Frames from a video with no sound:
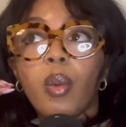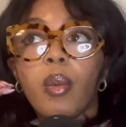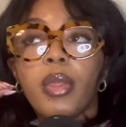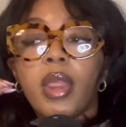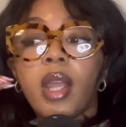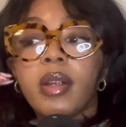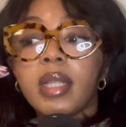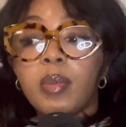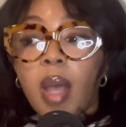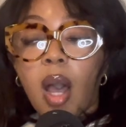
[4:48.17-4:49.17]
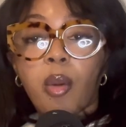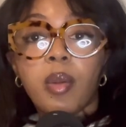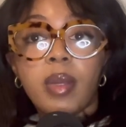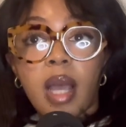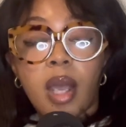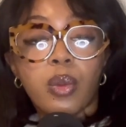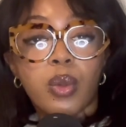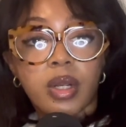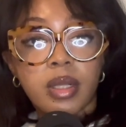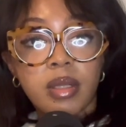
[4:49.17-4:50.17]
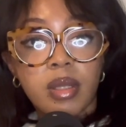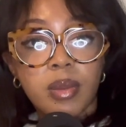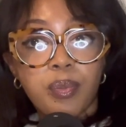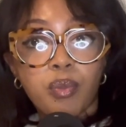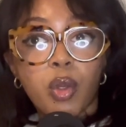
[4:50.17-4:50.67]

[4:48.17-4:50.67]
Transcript: there is power behind words,